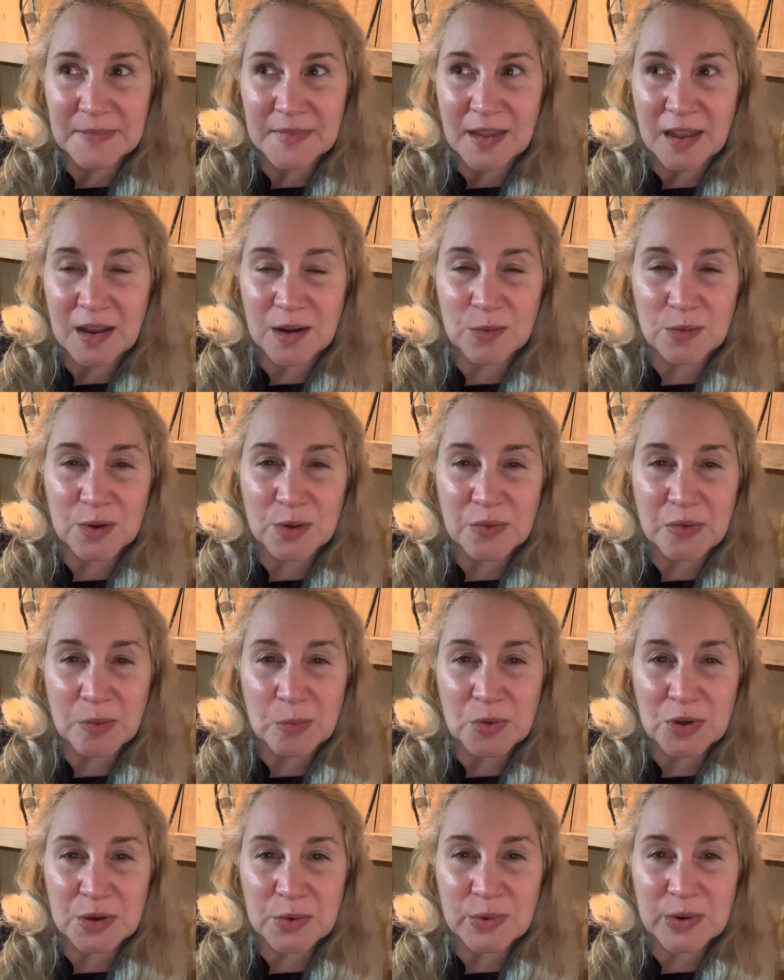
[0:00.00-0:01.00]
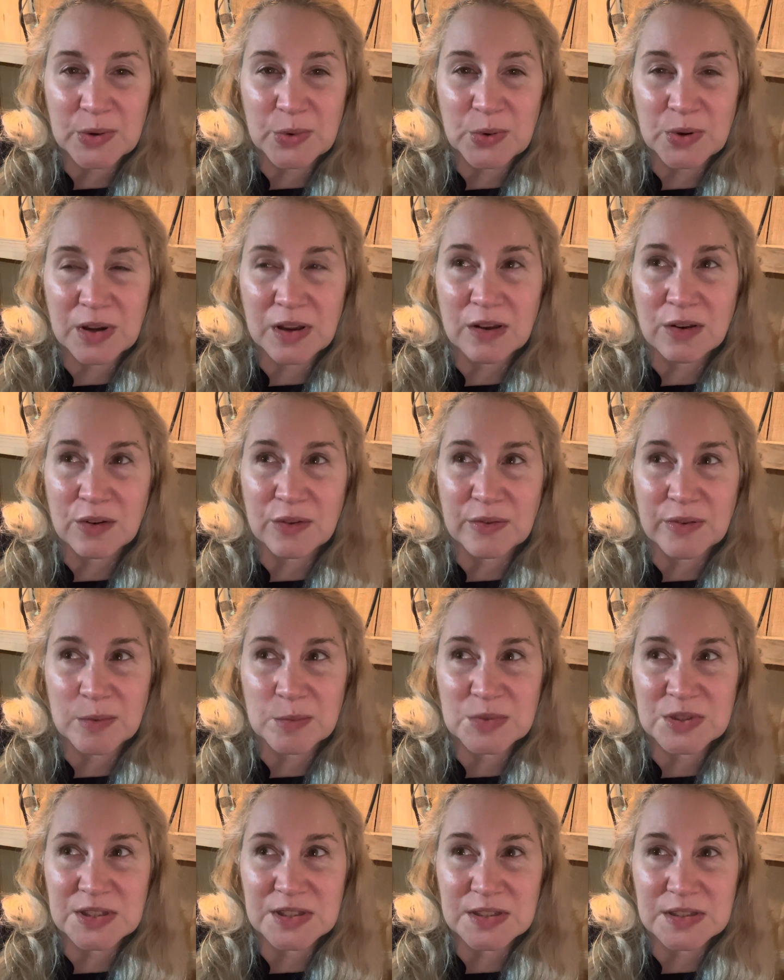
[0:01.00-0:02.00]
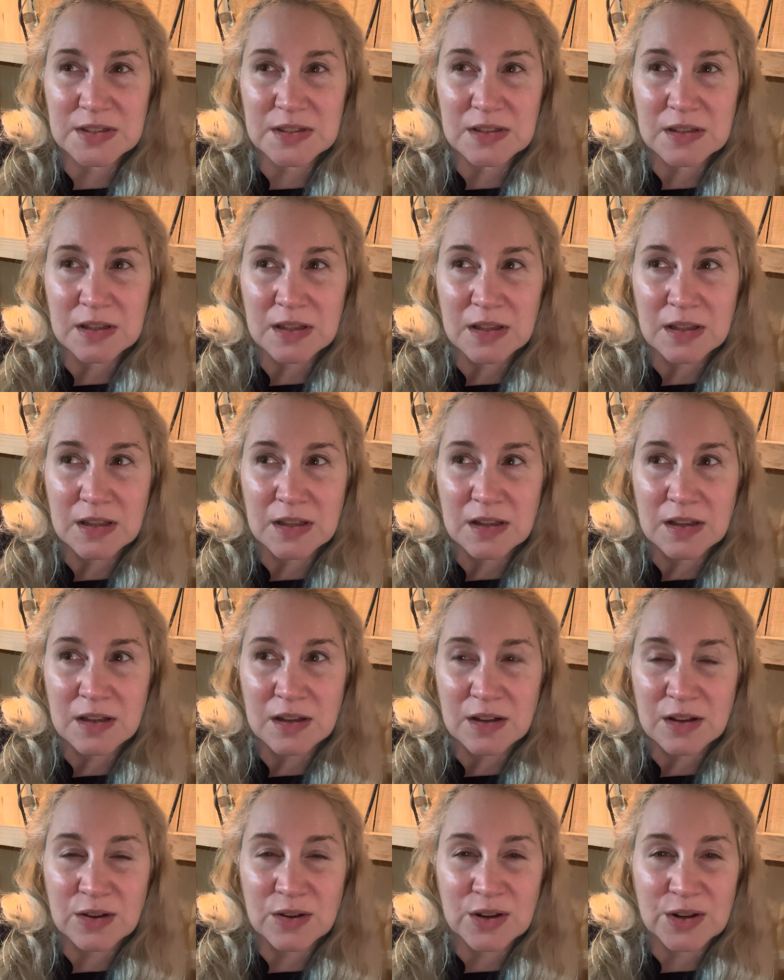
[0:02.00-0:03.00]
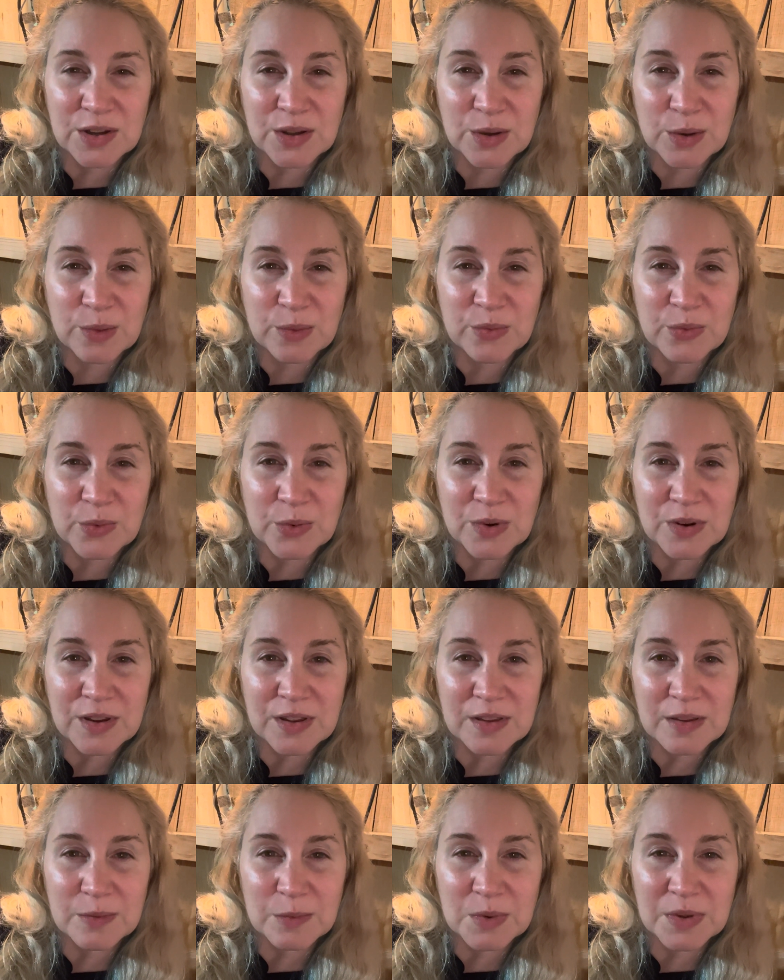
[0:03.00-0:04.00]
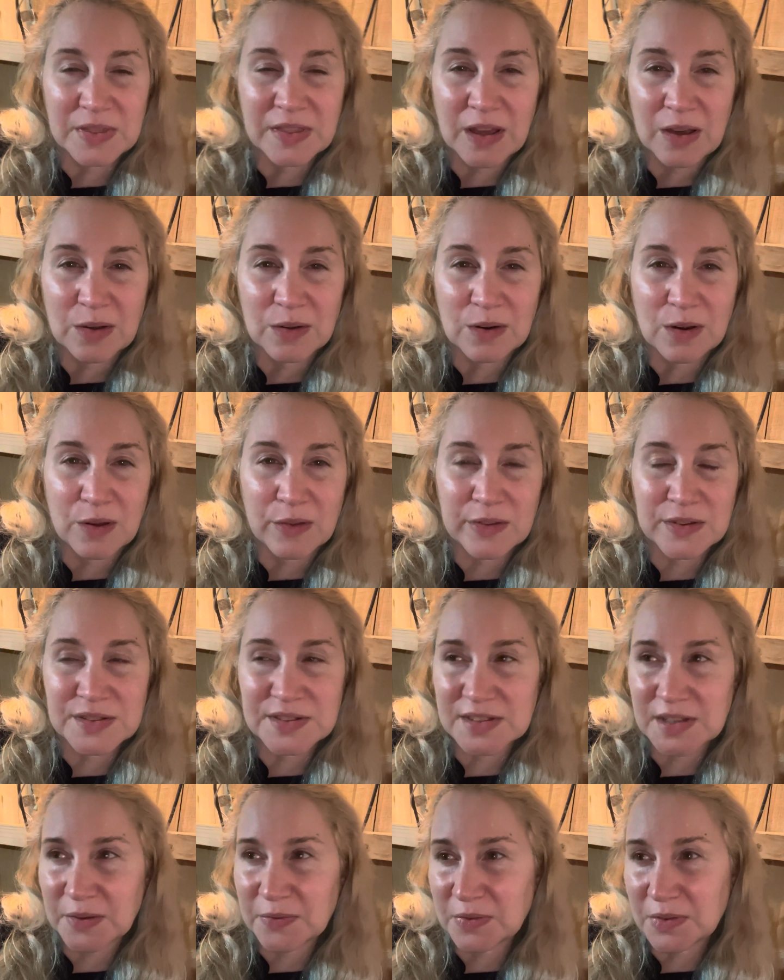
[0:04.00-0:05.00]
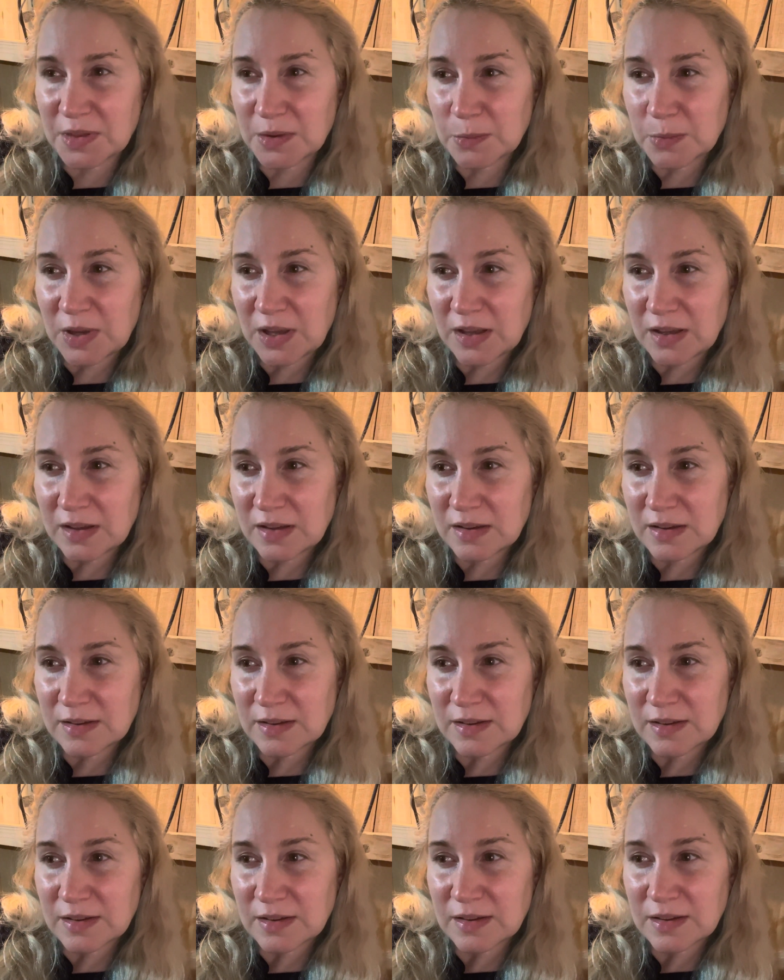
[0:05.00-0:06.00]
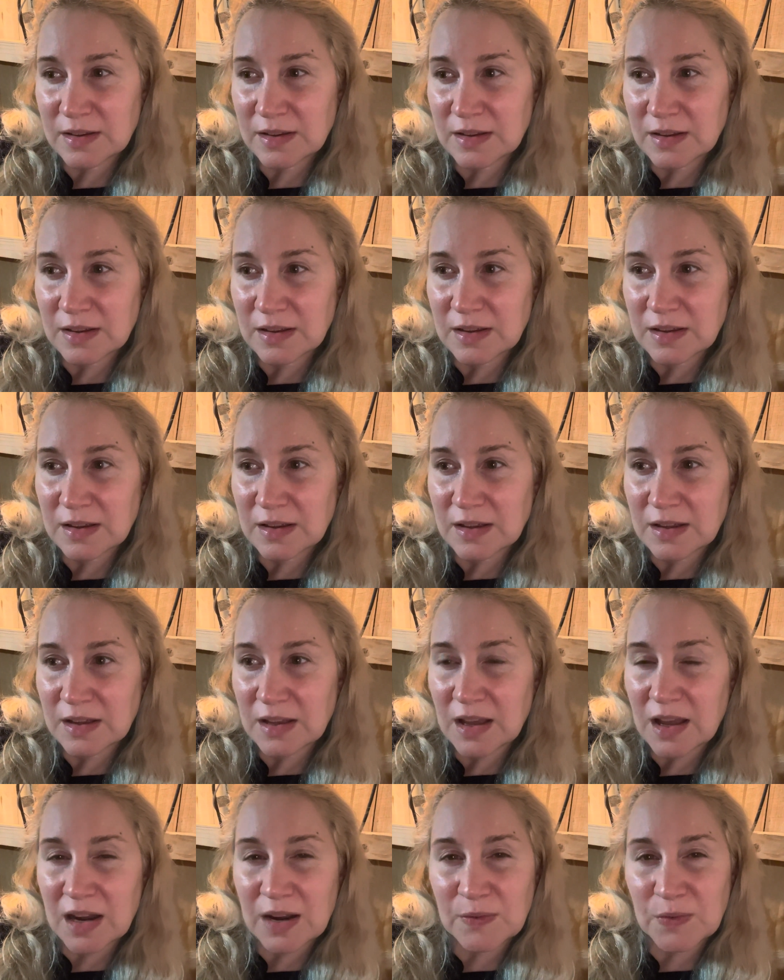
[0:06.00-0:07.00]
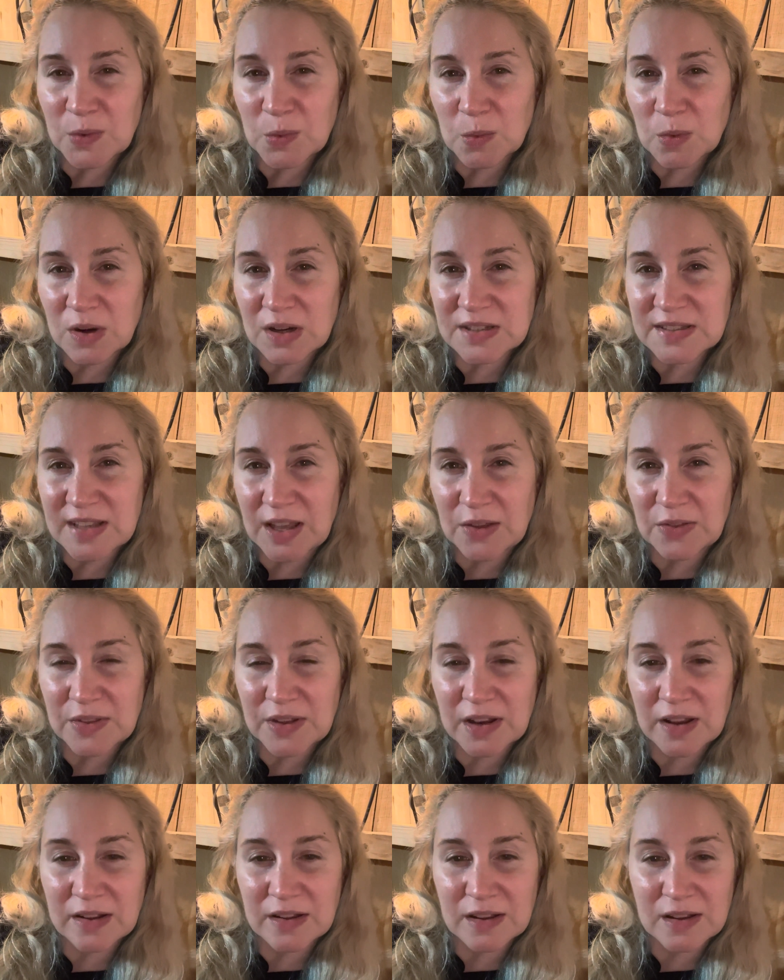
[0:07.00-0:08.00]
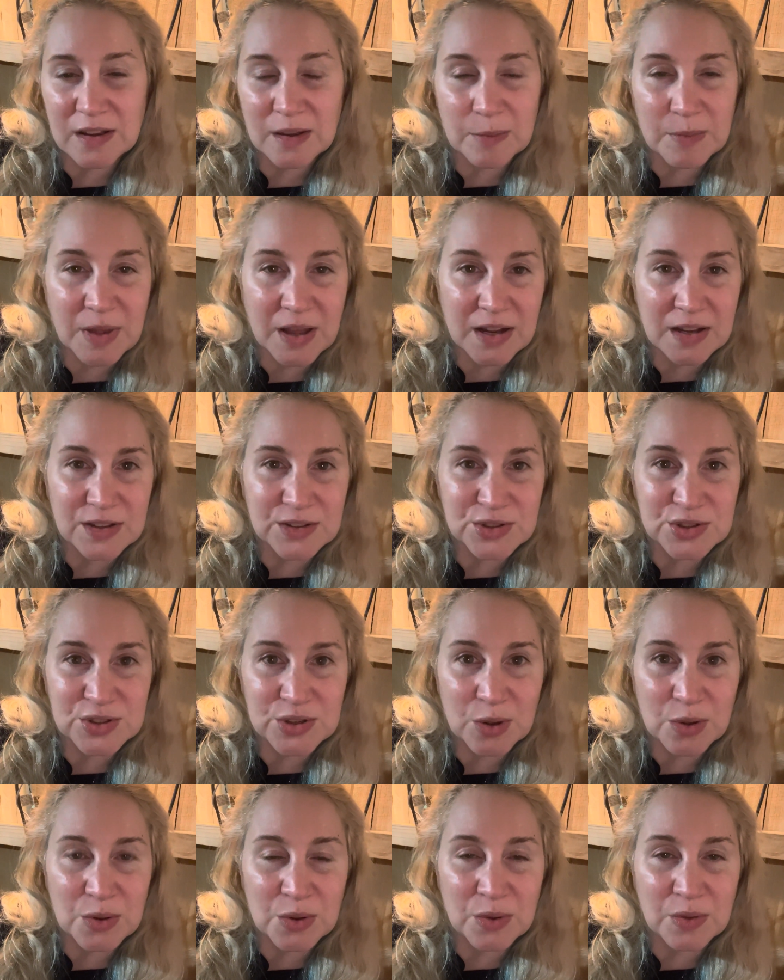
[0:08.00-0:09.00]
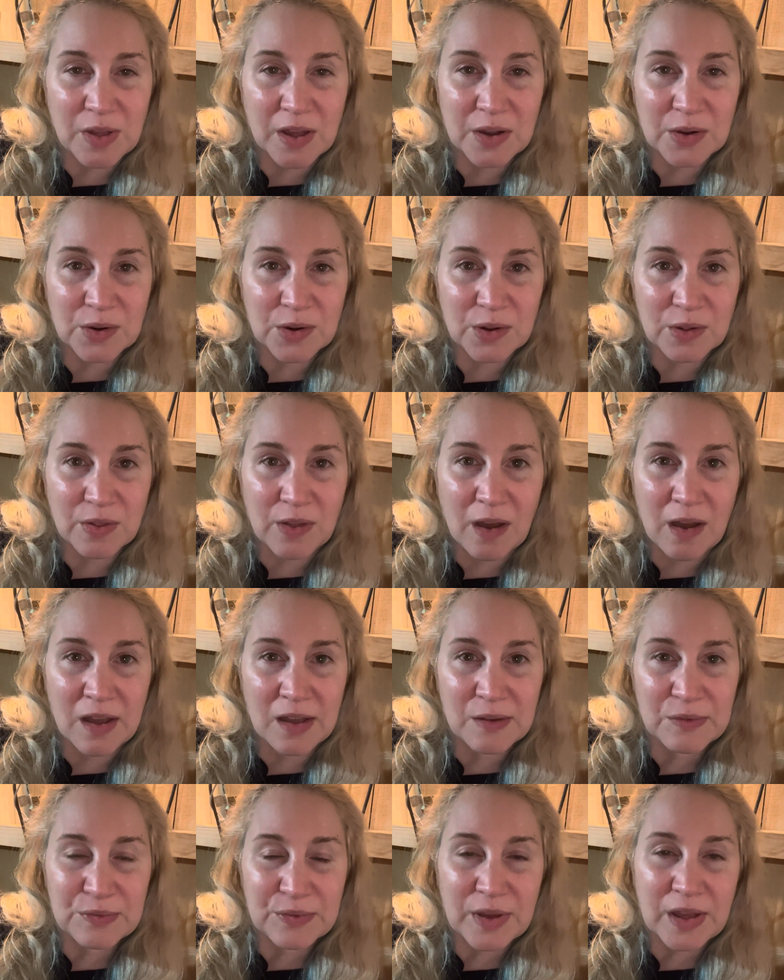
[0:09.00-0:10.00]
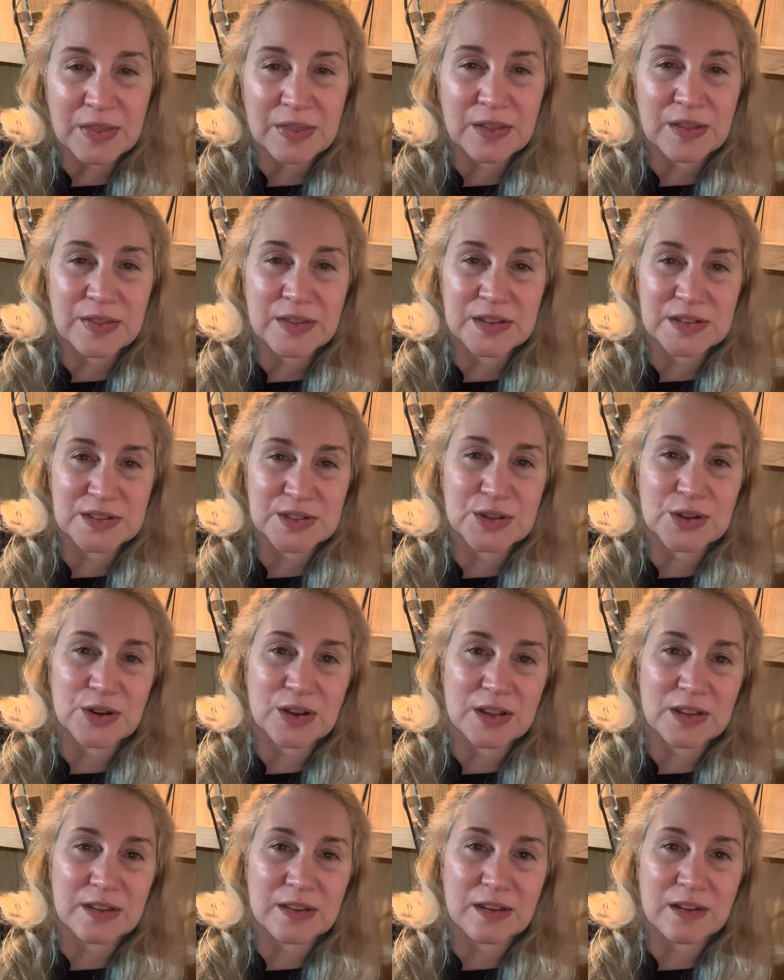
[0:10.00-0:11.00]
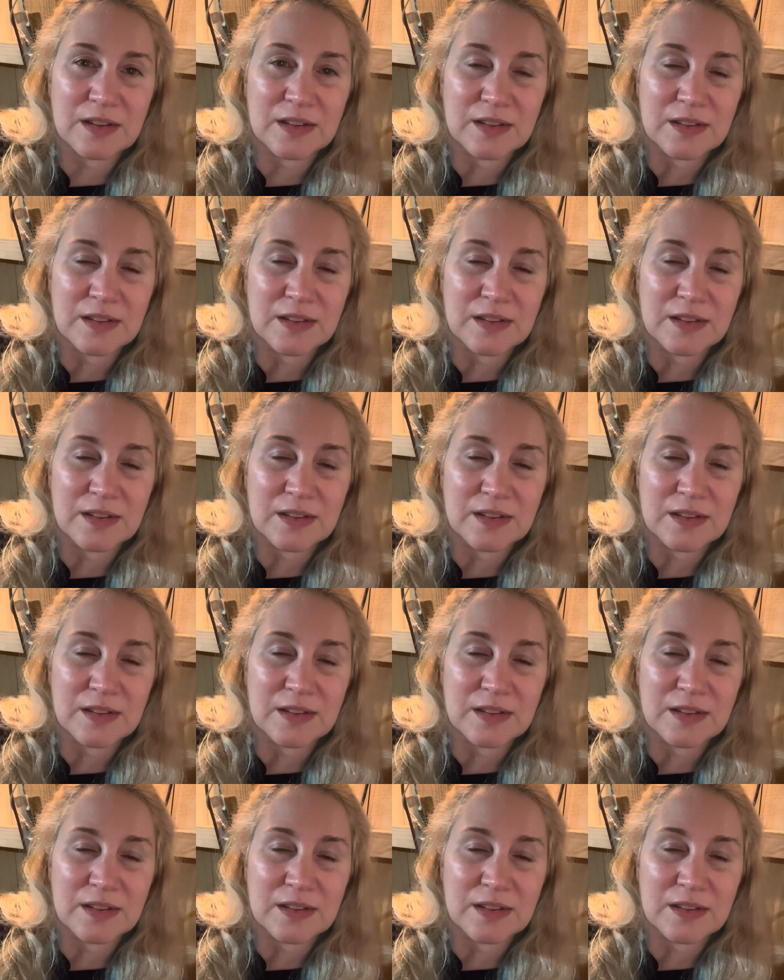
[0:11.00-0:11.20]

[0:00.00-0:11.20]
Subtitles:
I don't know if I'm gonna record it or if I'm just gonna go for it without all the stuff in the way. And if it works out, then I can come back and show you like on a live. I think that's a good idea.